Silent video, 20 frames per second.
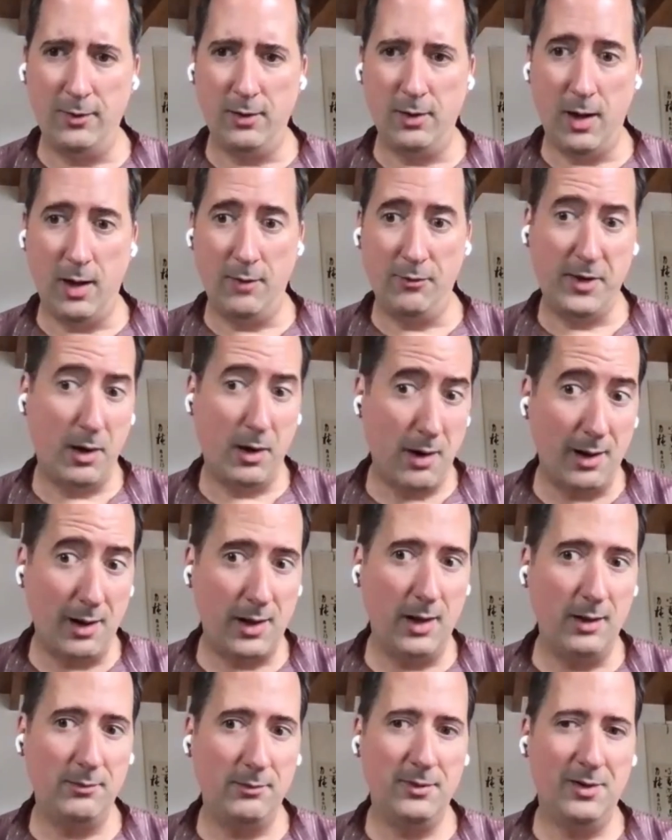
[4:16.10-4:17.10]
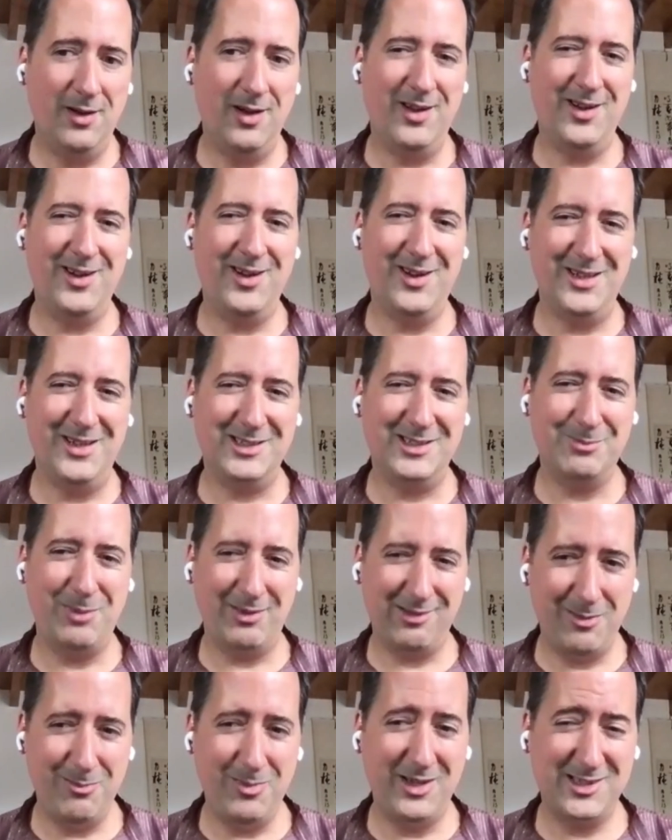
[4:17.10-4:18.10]
And there again,
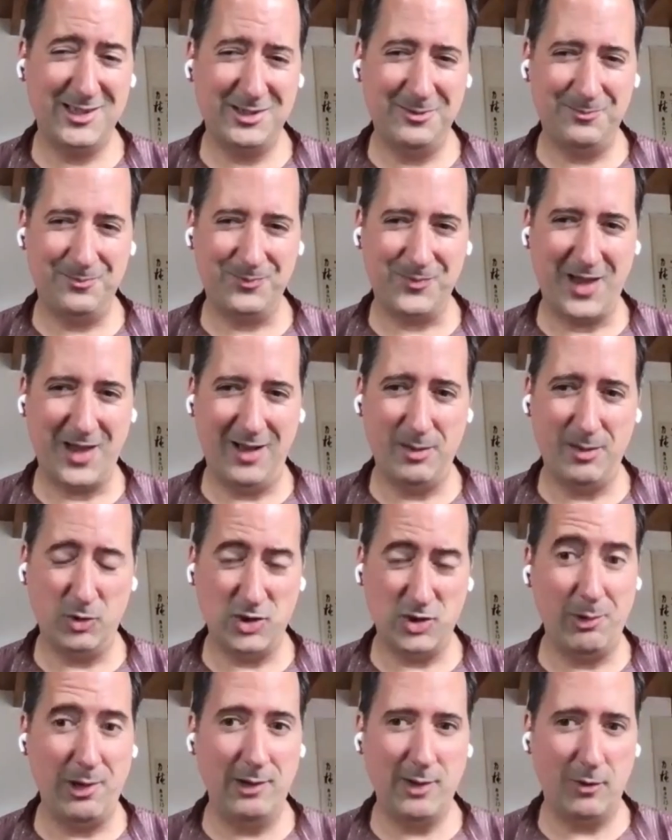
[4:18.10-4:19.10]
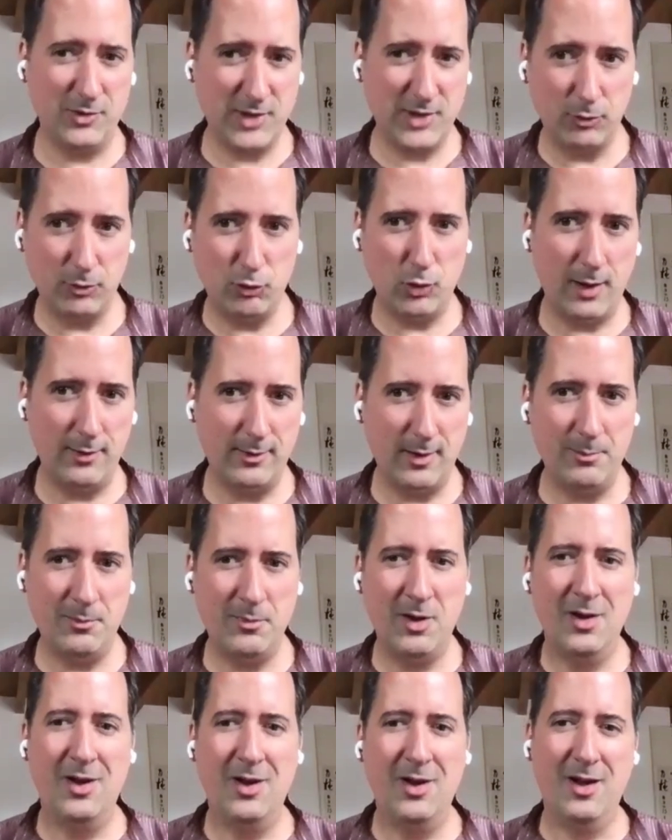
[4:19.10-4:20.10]
speed limits and the possibility of
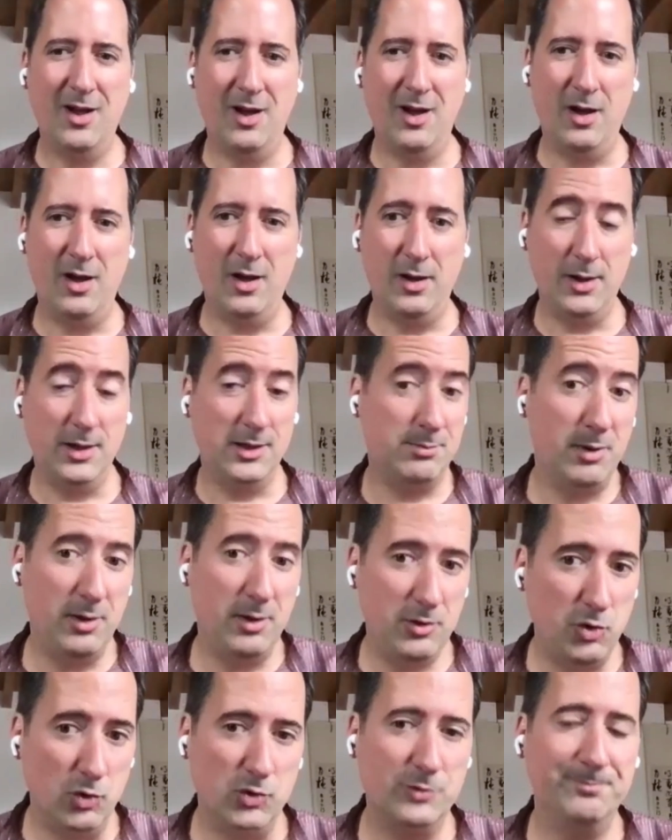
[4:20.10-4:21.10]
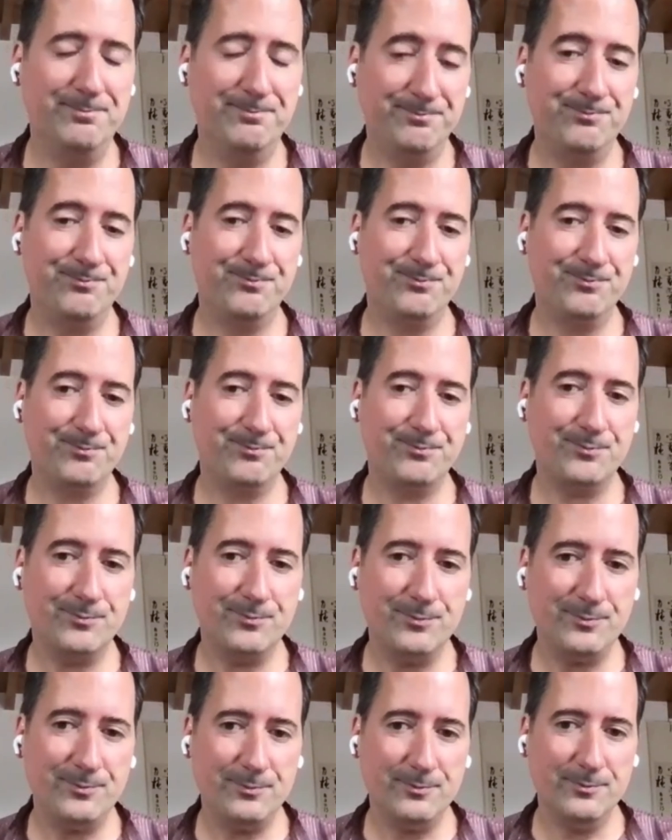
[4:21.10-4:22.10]
saturate them is being used.
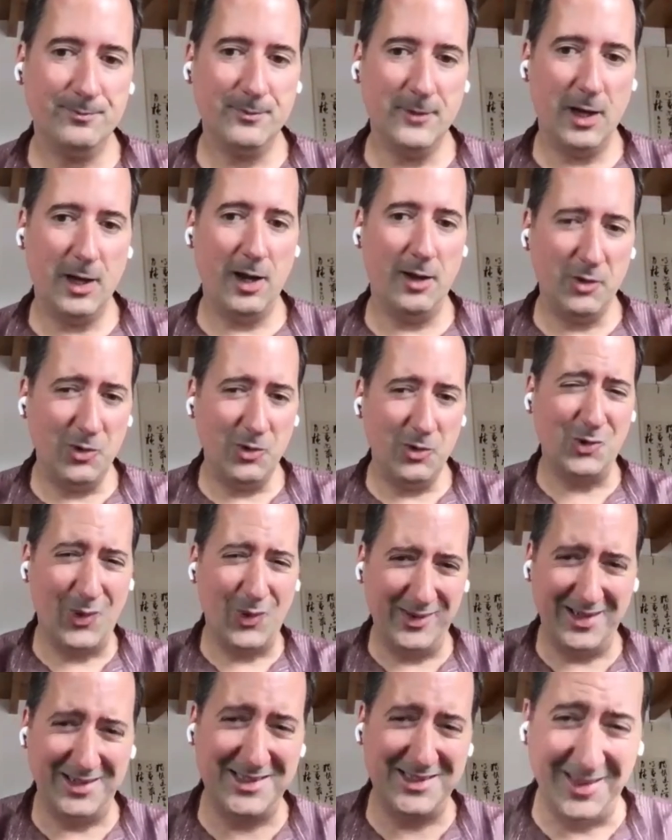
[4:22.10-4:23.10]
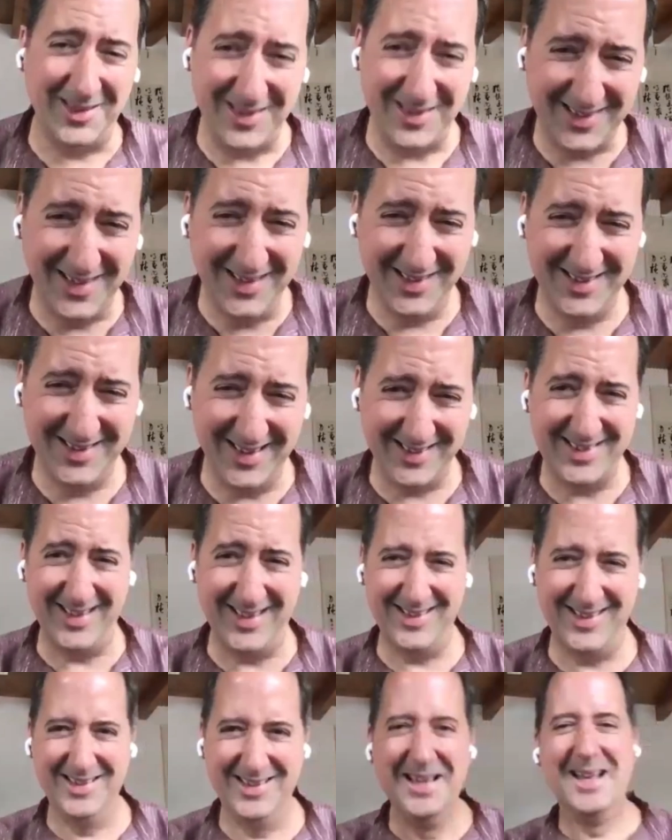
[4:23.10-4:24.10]
I don't know to what extent
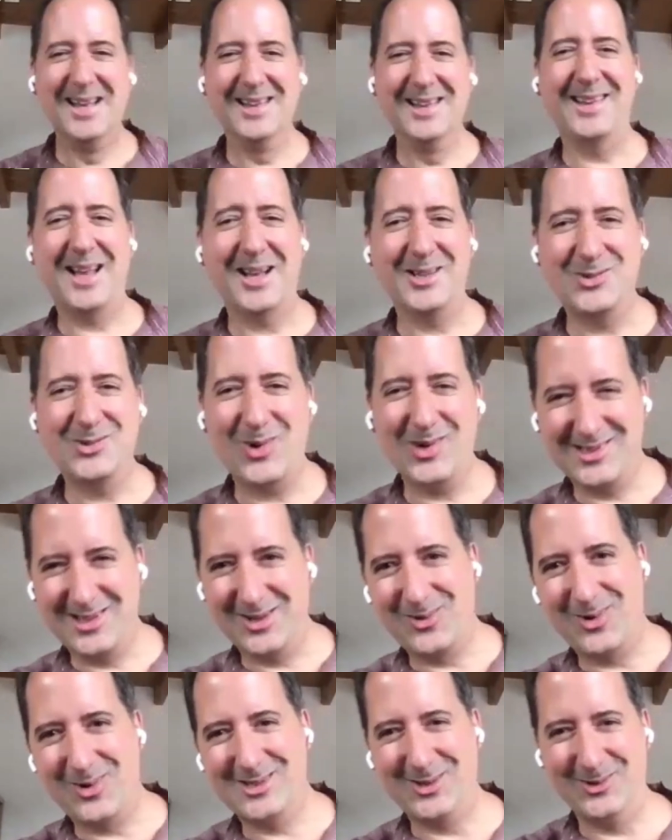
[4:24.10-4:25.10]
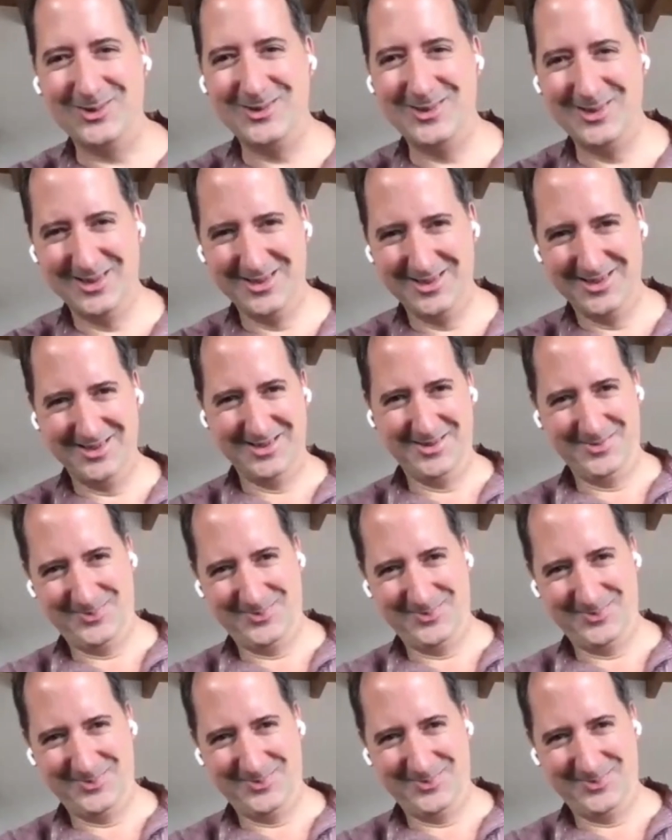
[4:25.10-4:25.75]
that answers the question.